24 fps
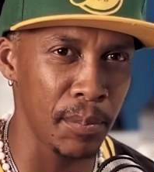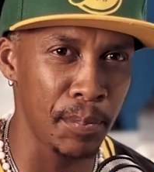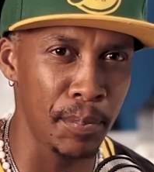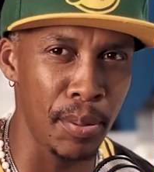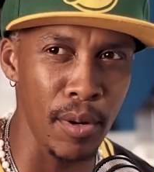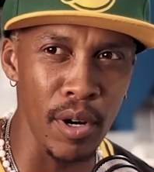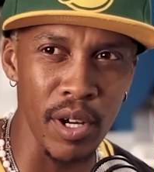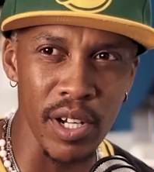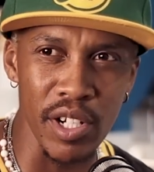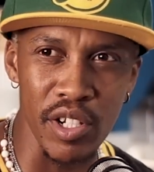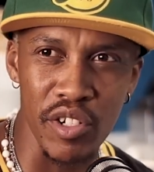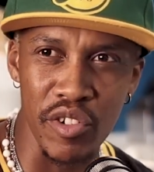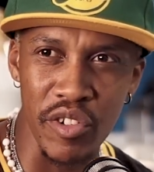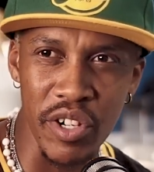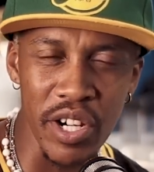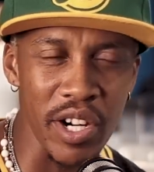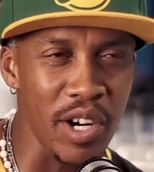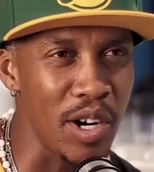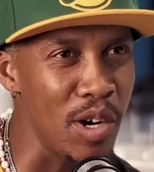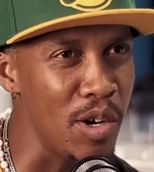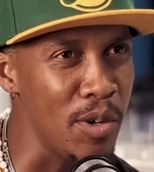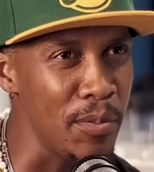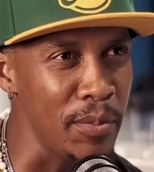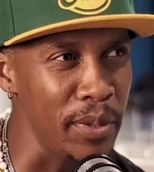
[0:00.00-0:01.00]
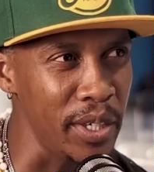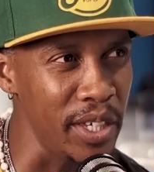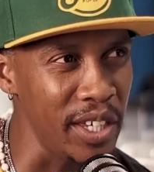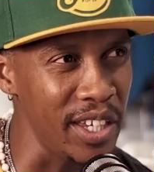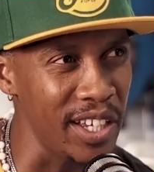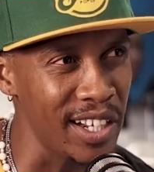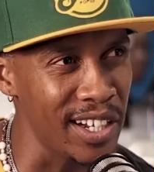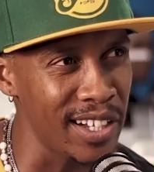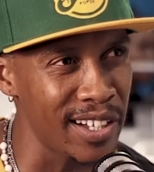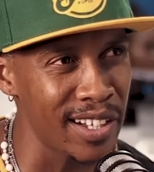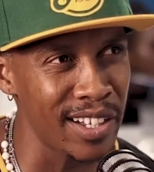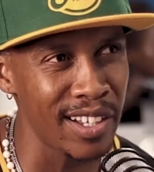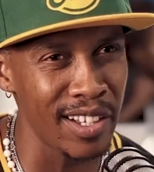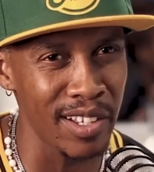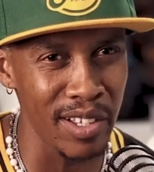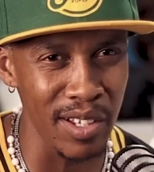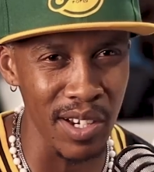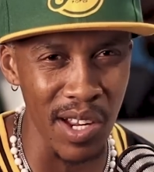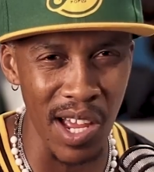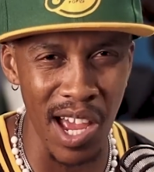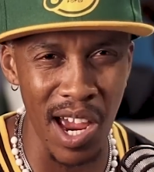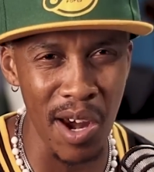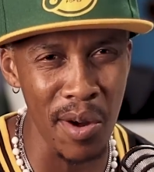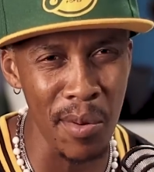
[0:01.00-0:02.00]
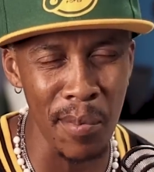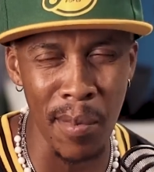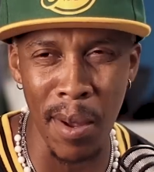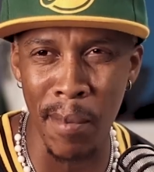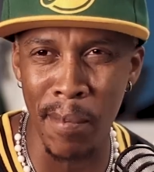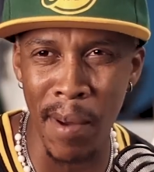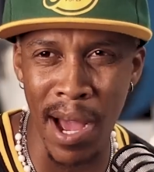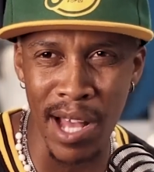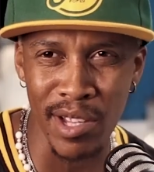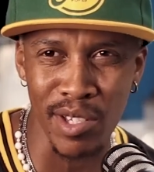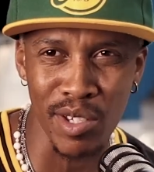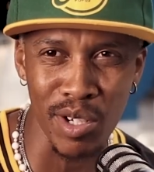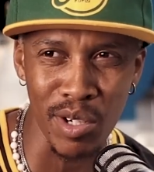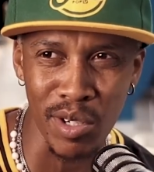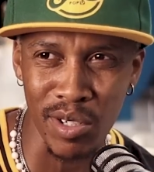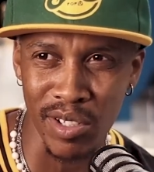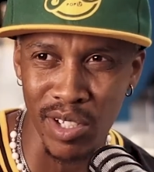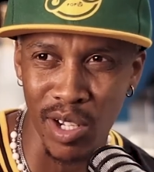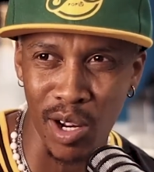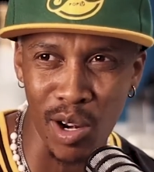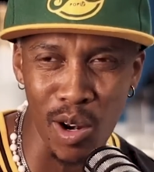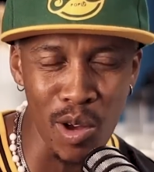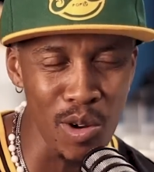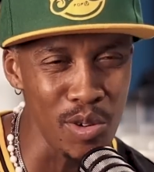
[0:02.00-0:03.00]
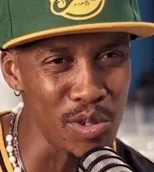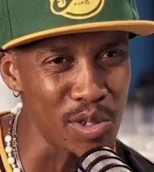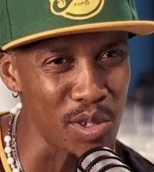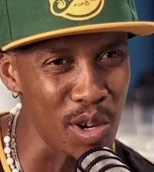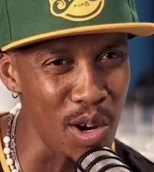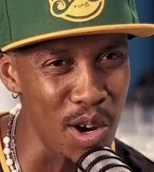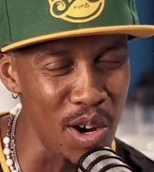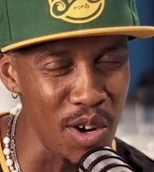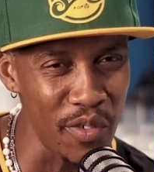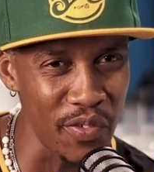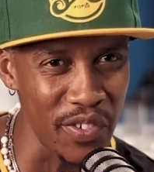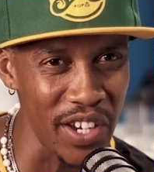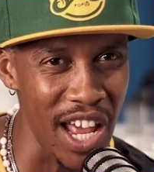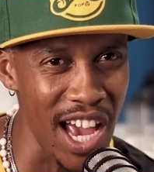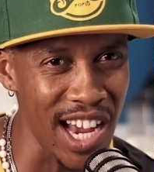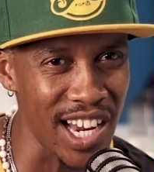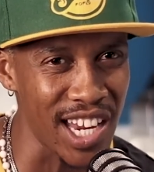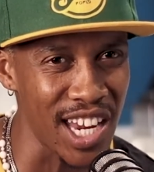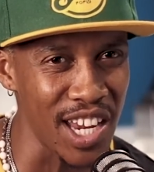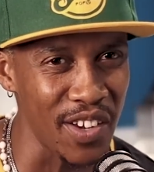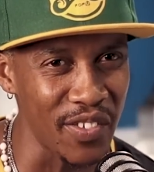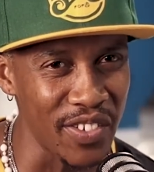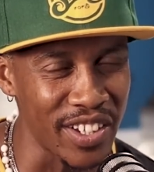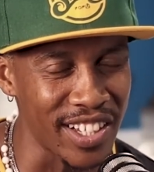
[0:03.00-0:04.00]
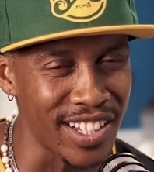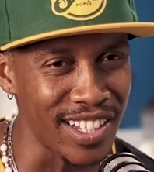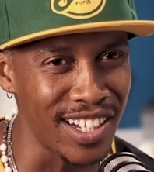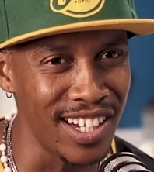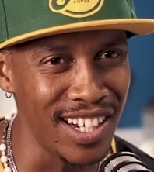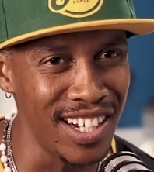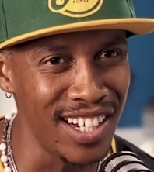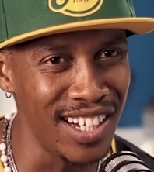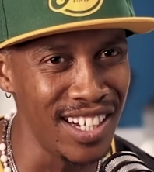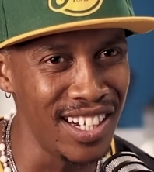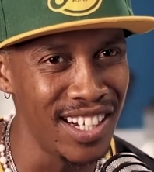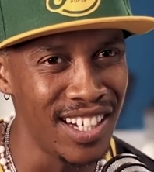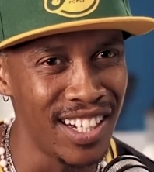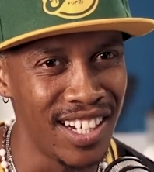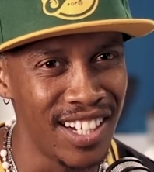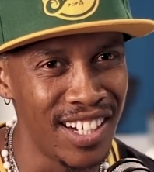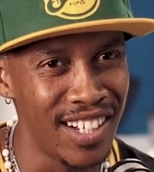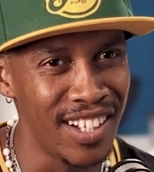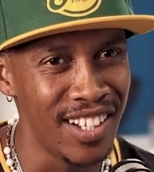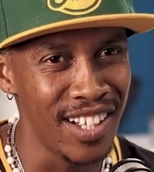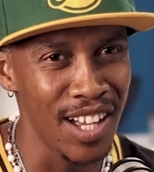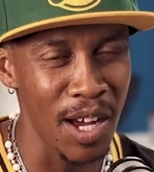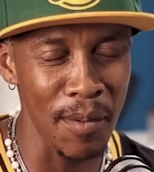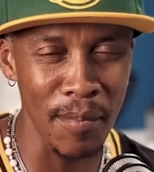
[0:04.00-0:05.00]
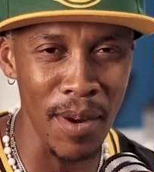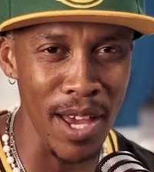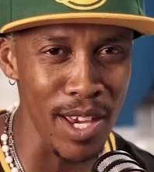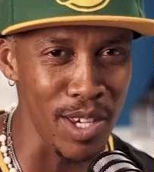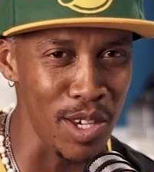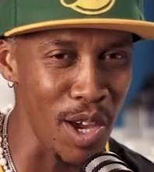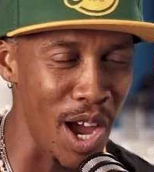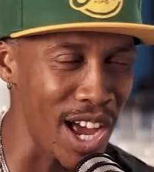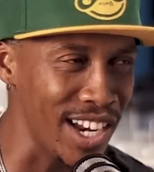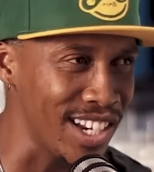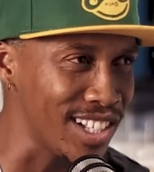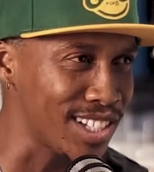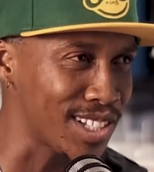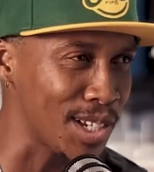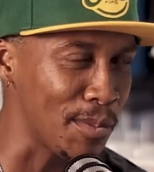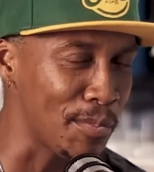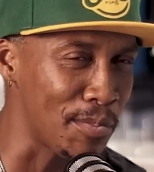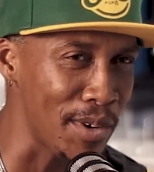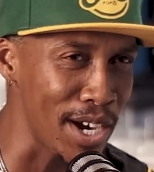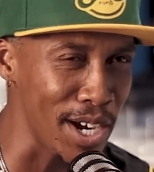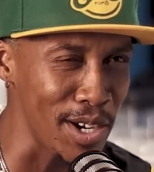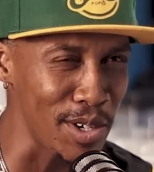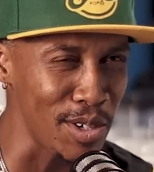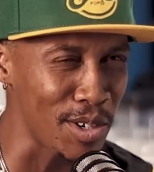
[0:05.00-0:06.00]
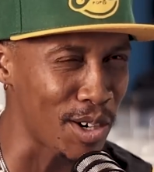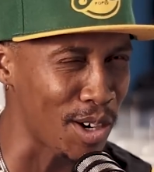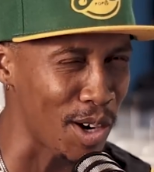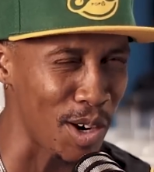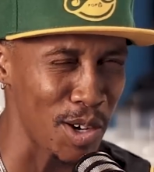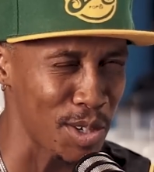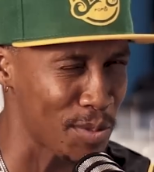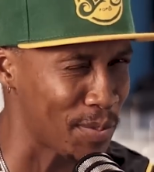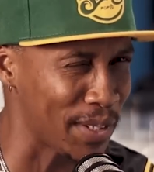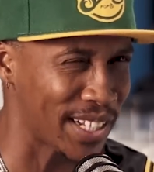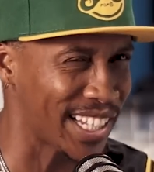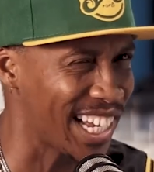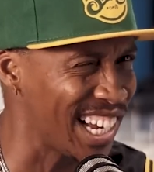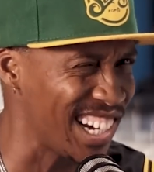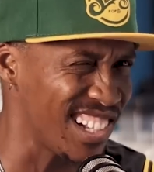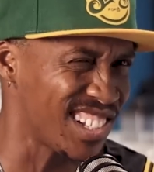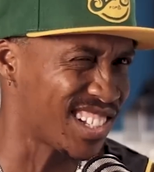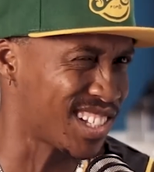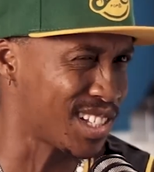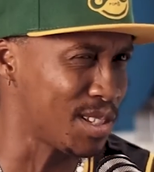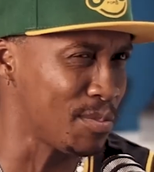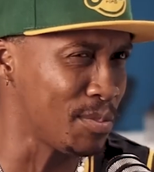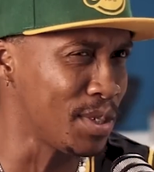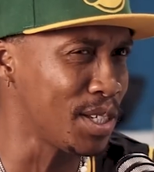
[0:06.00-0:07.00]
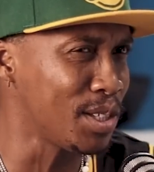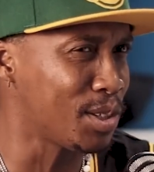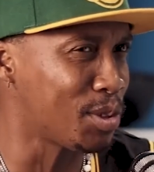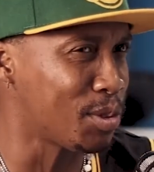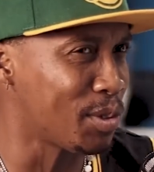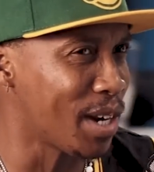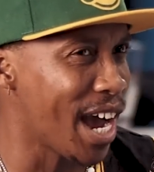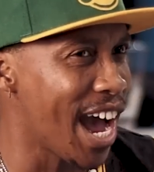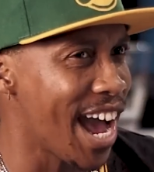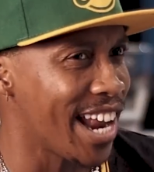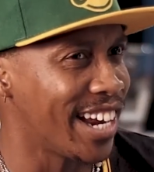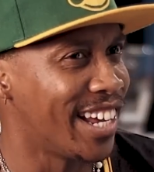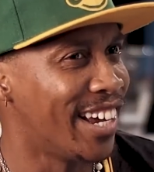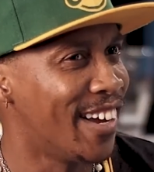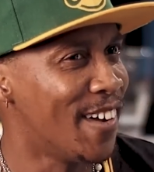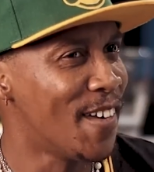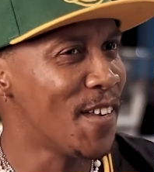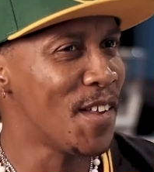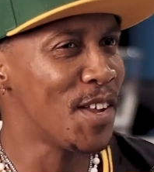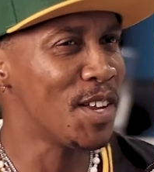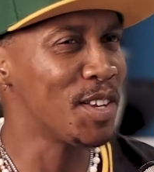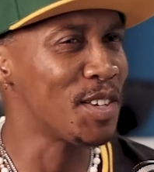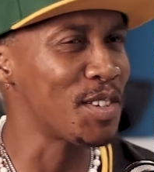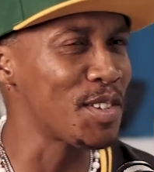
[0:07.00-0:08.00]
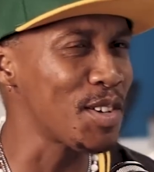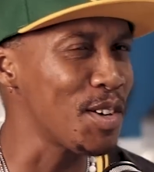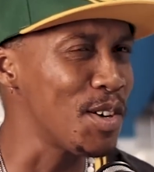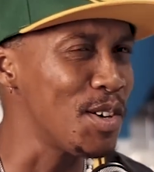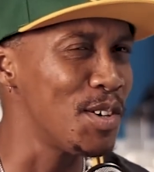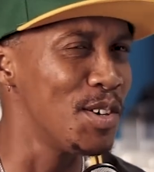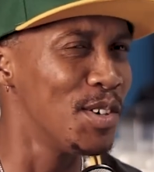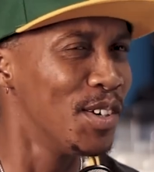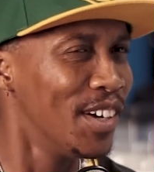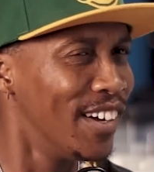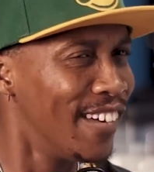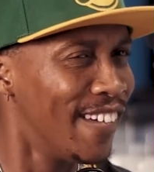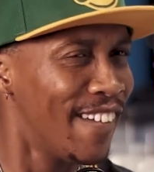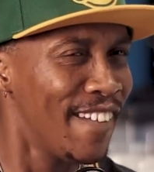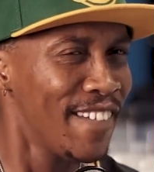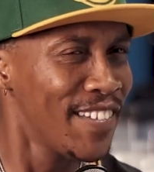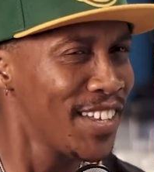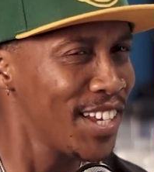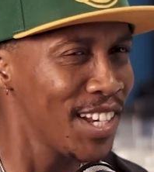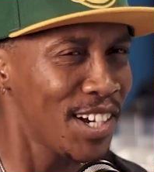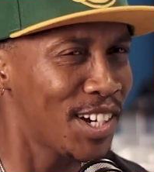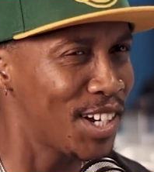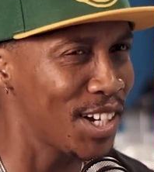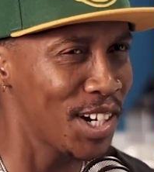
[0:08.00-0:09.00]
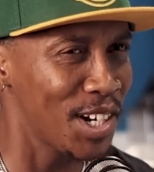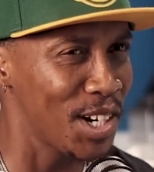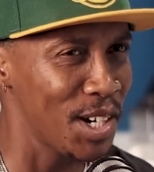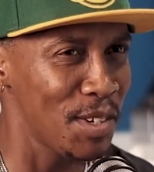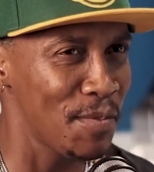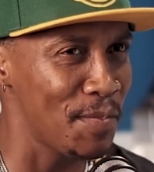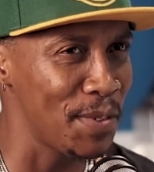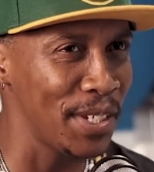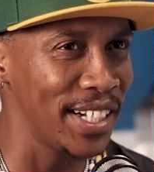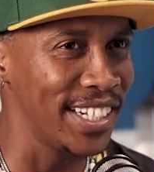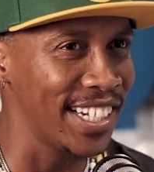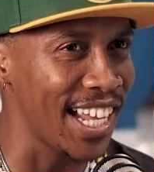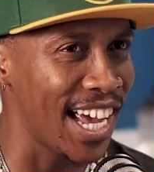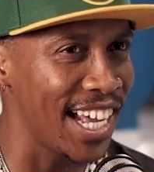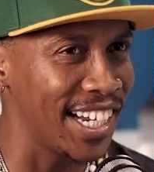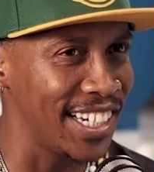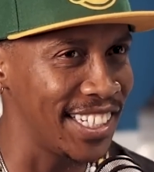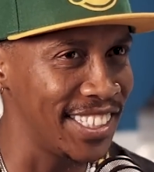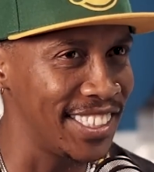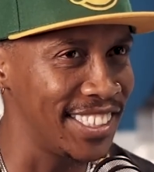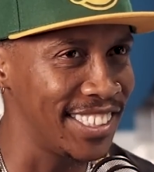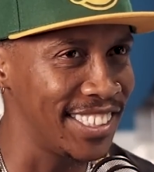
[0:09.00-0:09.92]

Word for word: poured a drink on me, and you know, I remember I took clothes off and I gave it to her. I'm like, yo, I need some brand new clothes, but they didn't see me do that, so it couldn't have been that.